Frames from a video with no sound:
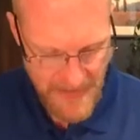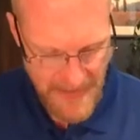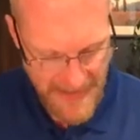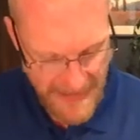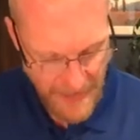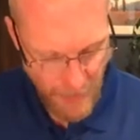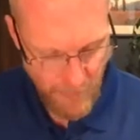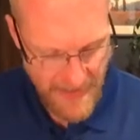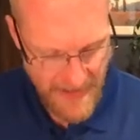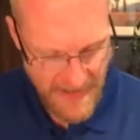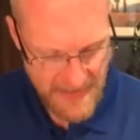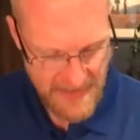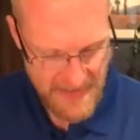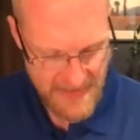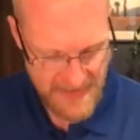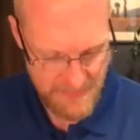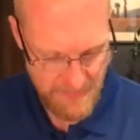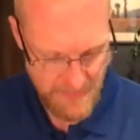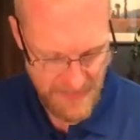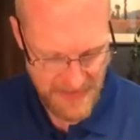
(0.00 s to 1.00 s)
Erech
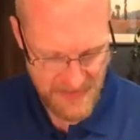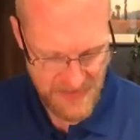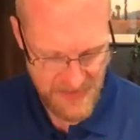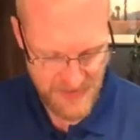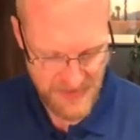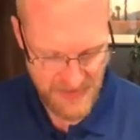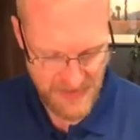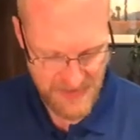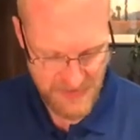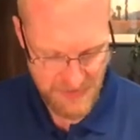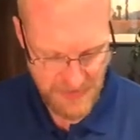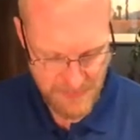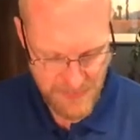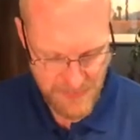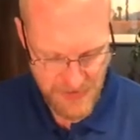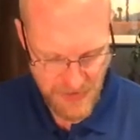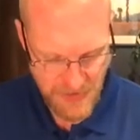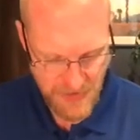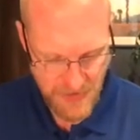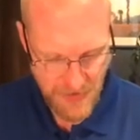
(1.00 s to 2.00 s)
is mentioned in
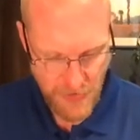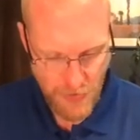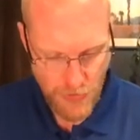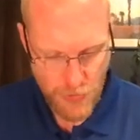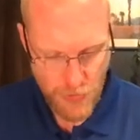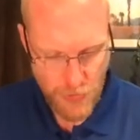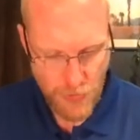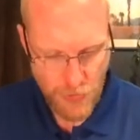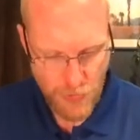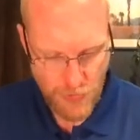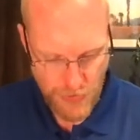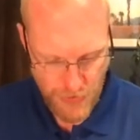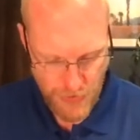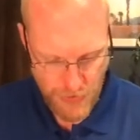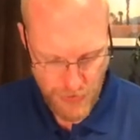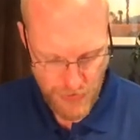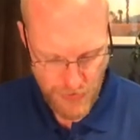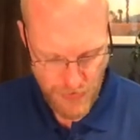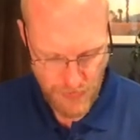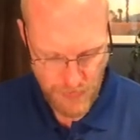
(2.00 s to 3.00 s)
scripture. Uruk
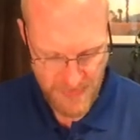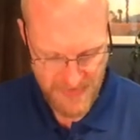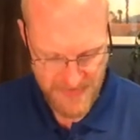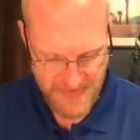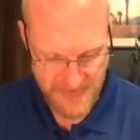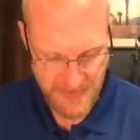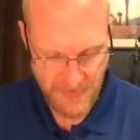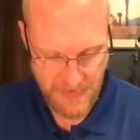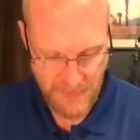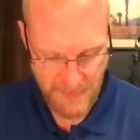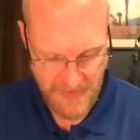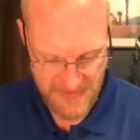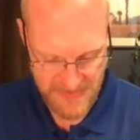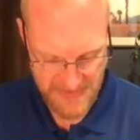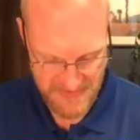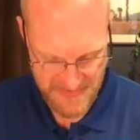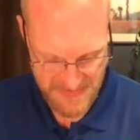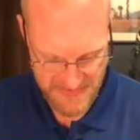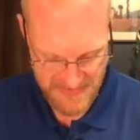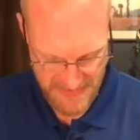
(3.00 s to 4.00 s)
was
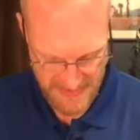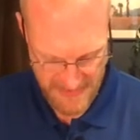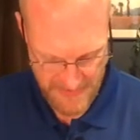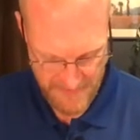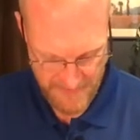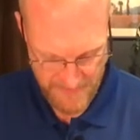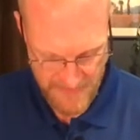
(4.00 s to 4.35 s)
Gilgamesh's city.